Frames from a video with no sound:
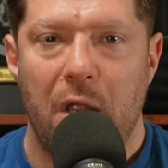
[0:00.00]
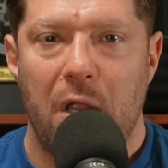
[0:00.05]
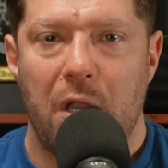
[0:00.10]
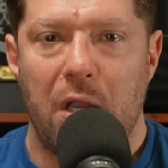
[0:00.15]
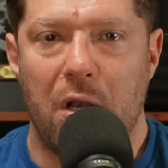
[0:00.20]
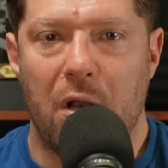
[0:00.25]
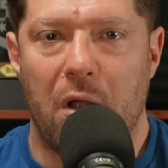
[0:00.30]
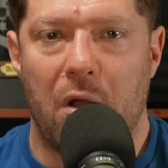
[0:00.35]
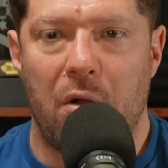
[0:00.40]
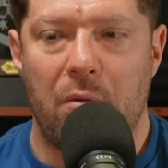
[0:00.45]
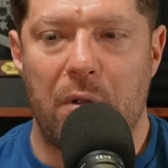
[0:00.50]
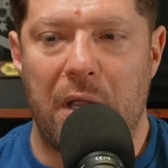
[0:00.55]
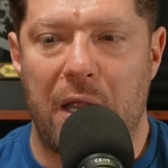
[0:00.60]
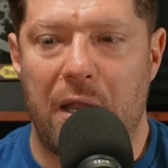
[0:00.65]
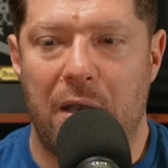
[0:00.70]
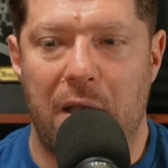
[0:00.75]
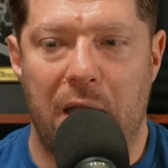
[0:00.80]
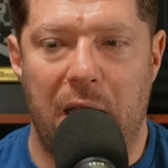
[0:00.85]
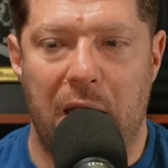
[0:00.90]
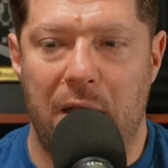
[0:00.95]
You know,
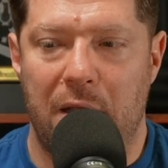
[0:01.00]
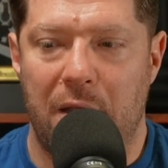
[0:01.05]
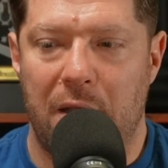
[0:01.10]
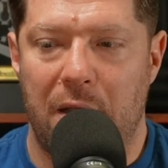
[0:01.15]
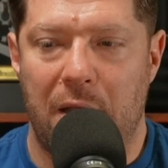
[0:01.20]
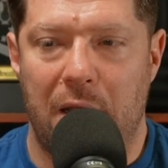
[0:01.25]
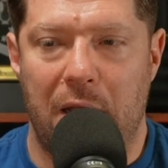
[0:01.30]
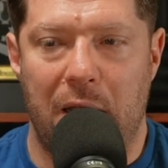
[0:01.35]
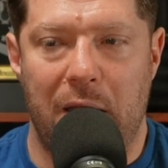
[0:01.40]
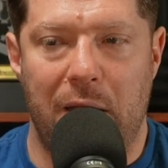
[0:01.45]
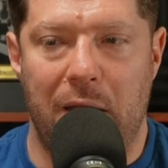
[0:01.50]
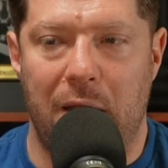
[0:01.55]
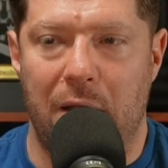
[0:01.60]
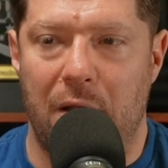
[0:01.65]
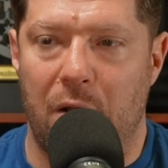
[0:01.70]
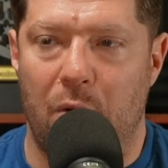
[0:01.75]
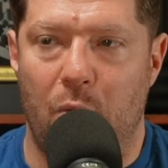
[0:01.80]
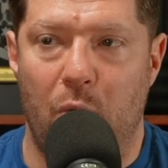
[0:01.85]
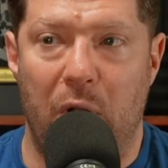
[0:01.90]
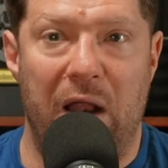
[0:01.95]
and you
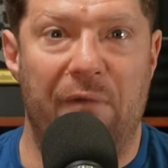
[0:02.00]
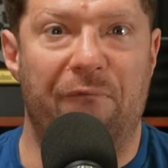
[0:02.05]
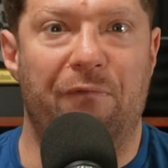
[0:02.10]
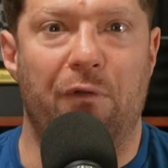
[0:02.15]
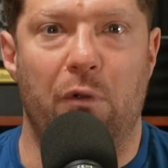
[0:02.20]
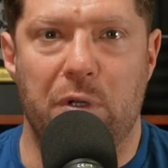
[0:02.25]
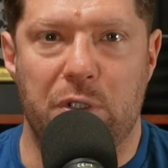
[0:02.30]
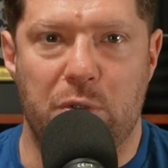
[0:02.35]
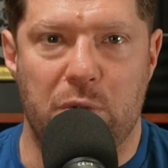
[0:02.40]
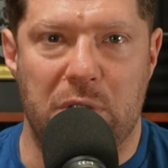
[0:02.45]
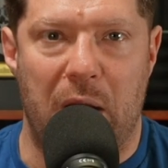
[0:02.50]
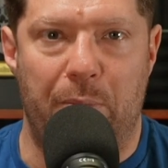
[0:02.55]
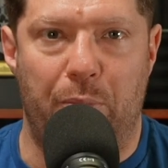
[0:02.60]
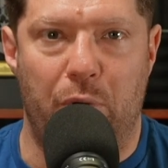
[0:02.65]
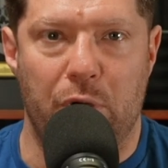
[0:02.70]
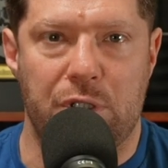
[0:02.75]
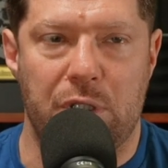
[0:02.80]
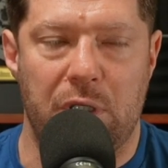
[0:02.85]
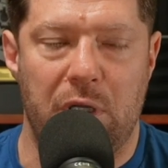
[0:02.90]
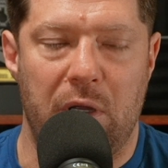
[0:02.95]
know, what influence was I
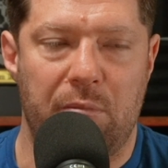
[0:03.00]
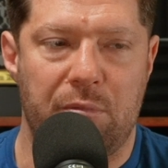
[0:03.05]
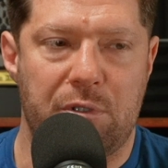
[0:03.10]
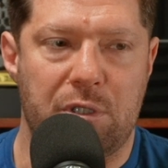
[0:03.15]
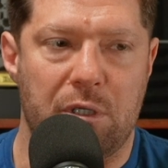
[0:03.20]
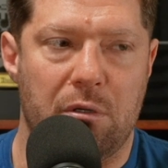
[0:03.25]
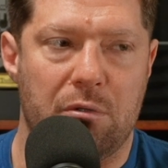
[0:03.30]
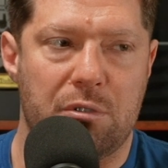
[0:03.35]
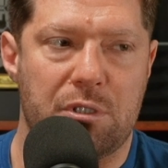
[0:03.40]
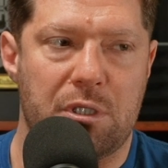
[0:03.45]
pushing them to?